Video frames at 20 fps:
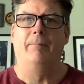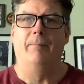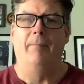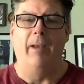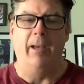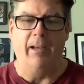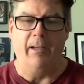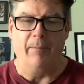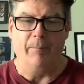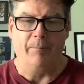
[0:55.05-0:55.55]

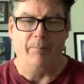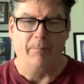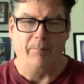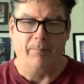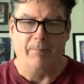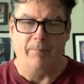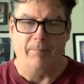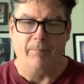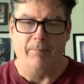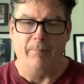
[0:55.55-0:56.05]
Hey,
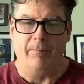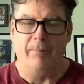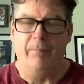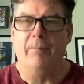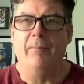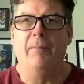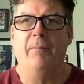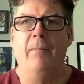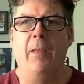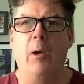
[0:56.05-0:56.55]

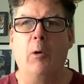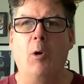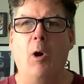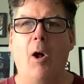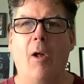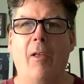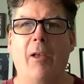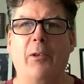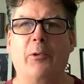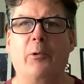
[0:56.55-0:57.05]
they were
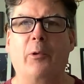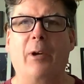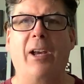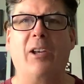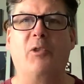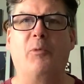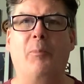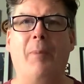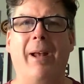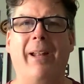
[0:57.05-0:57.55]
all
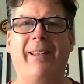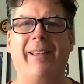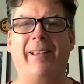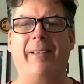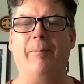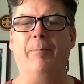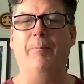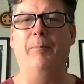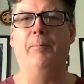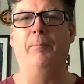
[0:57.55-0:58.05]
underage
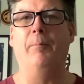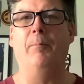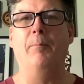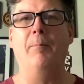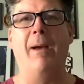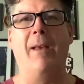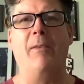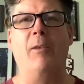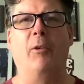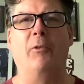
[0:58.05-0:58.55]
betting
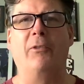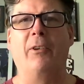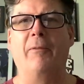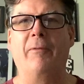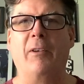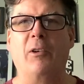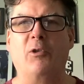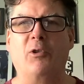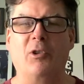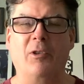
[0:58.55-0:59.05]
on stuff
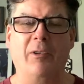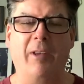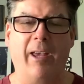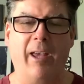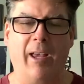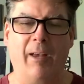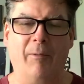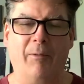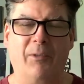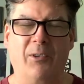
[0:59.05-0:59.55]
they shouldn't
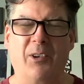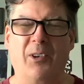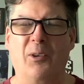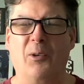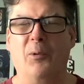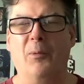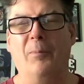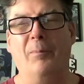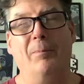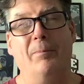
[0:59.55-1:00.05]
have,
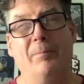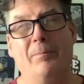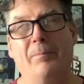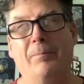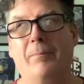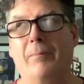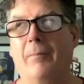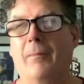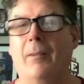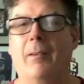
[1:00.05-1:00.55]
so
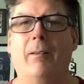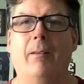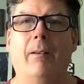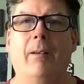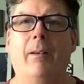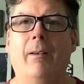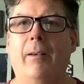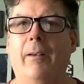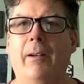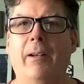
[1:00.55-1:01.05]

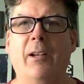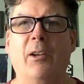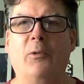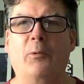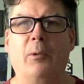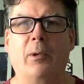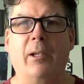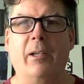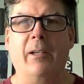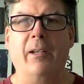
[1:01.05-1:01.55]
it is
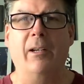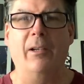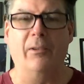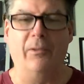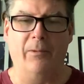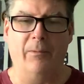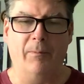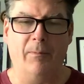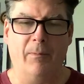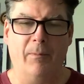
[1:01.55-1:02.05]
what it
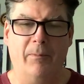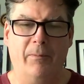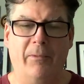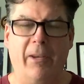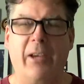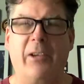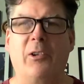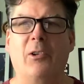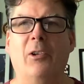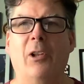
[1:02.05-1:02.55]
is.
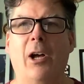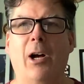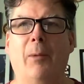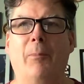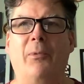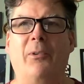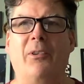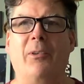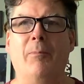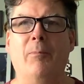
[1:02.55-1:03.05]
Take your
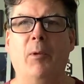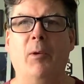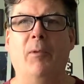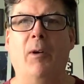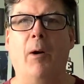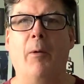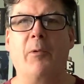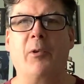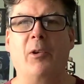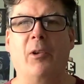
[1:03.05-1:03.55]
lumps, move
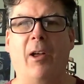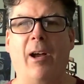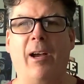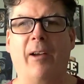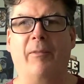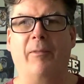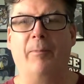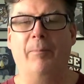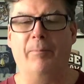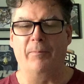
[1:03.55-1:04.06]
on with your
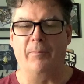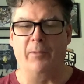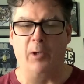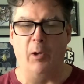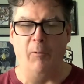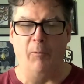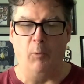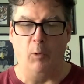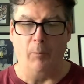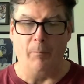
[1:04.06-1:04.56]
life,
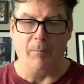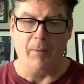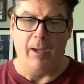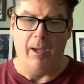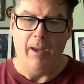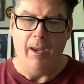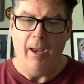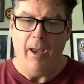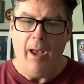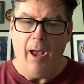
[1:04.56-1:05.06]
go for
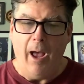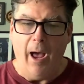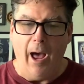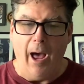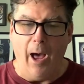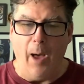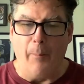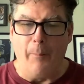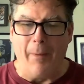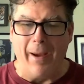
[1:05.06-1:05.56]

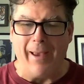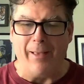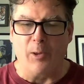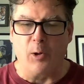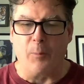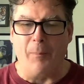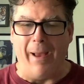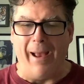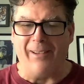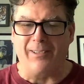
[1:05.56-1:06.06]
it.
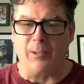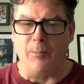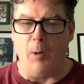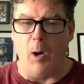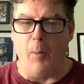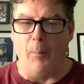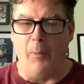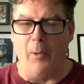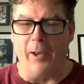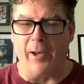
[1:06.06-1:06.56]
Baylor
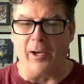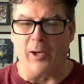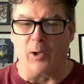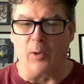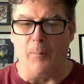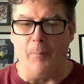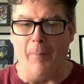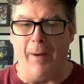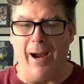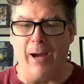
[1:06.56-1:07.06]
basketball player
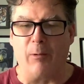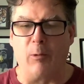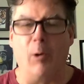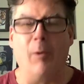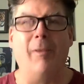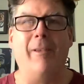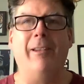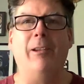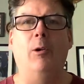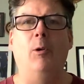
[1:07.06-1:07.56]

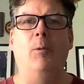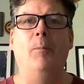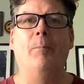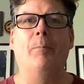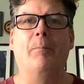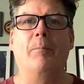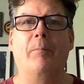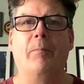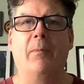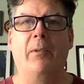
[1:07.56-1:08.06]
Myro Little,
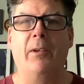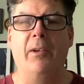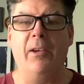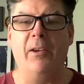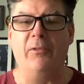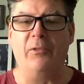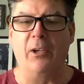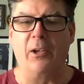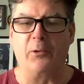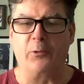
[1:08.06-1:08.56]

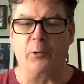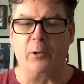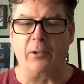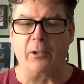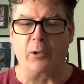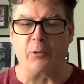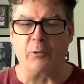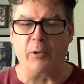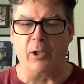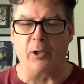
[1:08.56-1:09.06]
he's entering
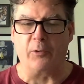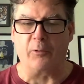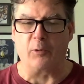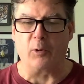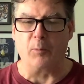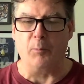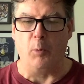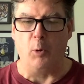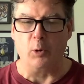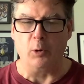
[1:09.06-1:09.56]
the
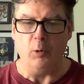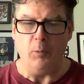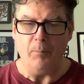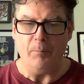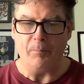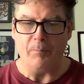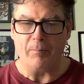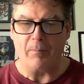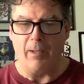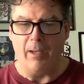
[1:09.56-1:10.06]
transfer
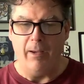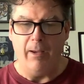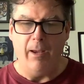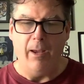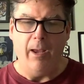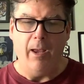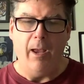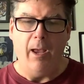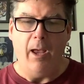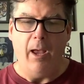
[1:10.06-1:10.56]
portal.
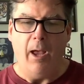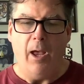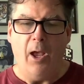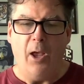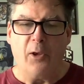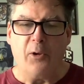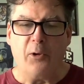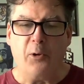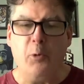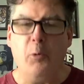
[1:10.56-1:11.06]

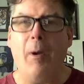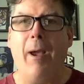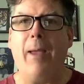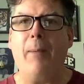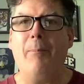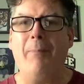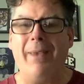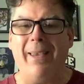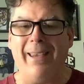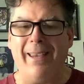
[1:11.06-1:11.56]

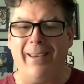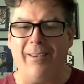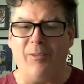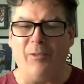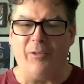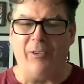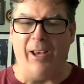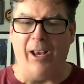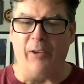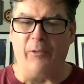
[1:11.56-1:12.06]
UAB
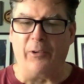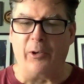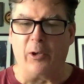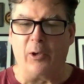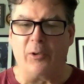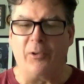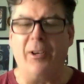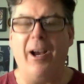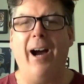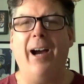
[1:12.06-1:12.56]
says their
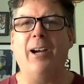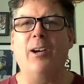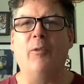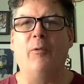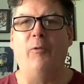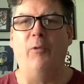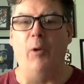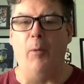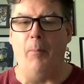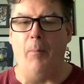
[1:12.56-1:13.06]
entire
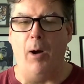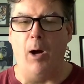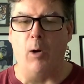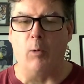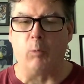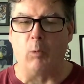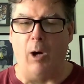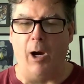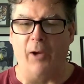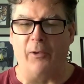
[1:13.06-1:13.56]

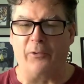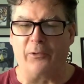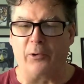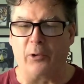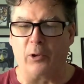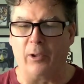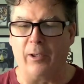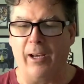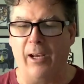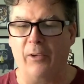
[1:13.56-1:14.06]
football
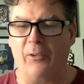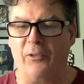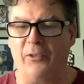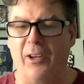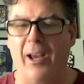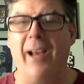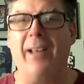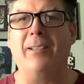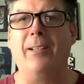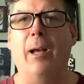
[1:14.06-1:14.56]
roster has
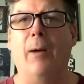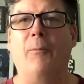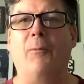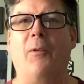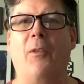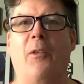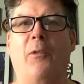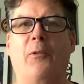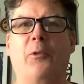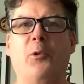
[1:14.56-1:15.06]
signed up for
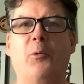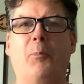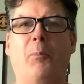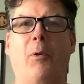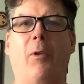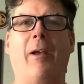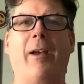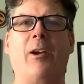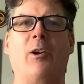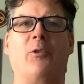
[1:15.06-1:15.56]
the new
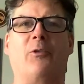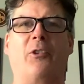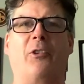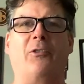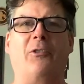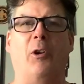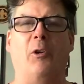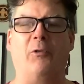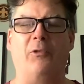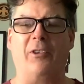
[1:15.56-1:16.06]
Players
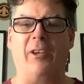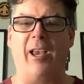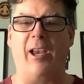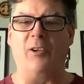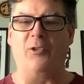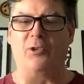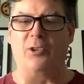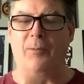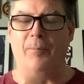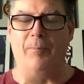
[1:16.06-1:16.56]

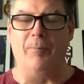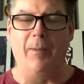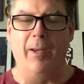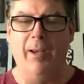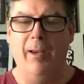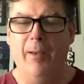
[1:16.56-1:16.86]
Association.